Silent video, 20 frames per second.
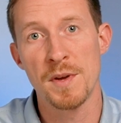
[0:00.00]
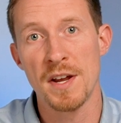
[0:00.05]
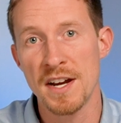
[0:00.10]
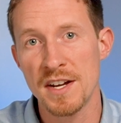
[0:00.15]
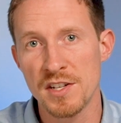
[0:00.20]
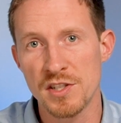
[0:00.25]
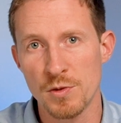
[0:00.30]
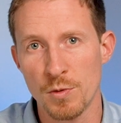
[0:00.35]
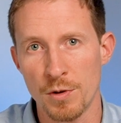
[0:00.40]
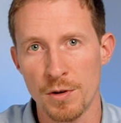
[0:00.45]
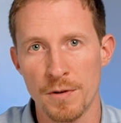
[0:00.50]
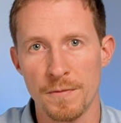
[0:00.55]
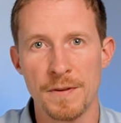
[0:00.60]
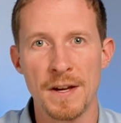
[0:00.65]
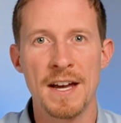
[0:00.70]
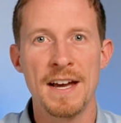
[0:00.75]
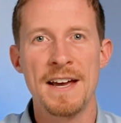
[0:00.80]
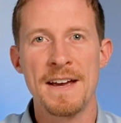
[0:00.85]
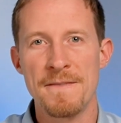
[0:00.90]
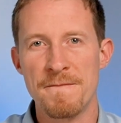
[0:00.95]
but any sort of
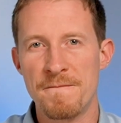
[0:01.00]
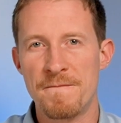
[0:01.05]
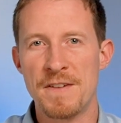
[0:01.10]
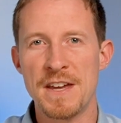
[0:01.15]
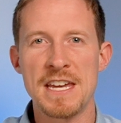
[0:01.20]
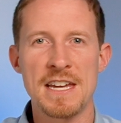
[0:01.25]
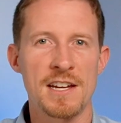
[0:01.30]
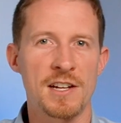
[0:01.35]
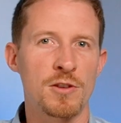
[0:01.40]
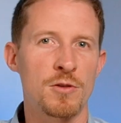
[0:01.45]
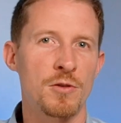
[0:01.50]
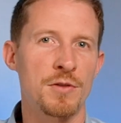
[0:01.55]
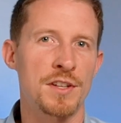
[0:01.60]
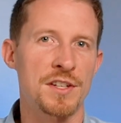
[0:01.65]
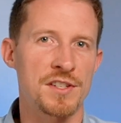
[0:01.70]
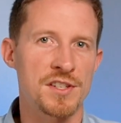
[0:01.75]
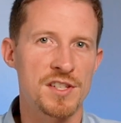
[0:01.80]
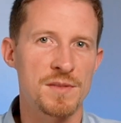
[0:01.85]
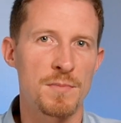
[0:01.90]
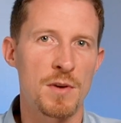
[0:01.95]
vehicle
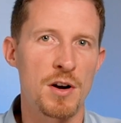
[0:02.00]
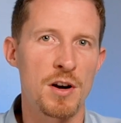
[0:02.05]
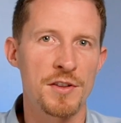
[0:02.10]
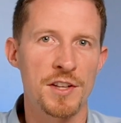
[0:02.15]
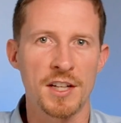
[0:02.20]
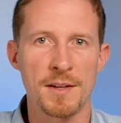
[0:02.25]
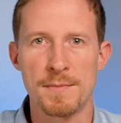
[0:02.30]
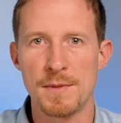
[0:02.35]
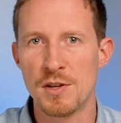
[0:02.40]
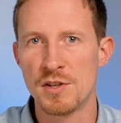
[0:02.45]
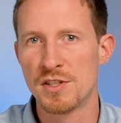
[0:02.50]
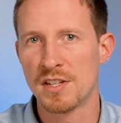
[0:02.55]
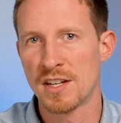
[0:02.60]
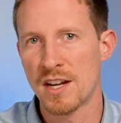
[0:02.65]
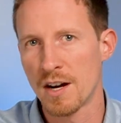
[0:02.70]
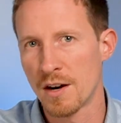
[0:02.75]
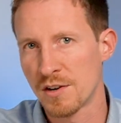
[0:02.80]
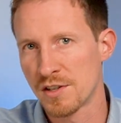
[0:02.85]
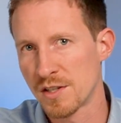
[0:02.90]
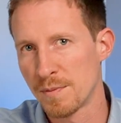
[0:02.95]
that's small that can be used to
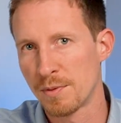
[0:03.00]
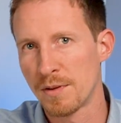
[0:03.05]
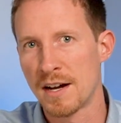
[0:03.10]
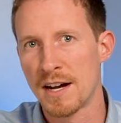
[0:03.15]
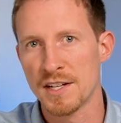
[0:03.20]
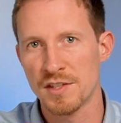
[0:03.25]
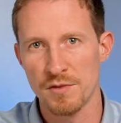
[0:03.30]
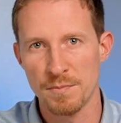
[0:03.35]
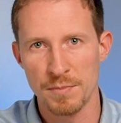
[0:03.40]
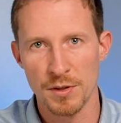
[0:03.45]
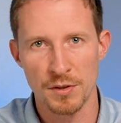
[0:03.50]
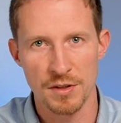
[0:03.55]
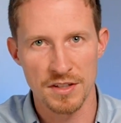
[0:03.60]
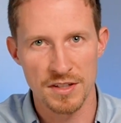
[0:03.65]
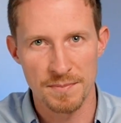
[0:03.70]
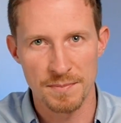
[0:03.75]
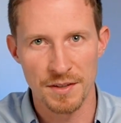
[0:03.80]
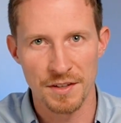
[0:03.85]
carry supplies from building to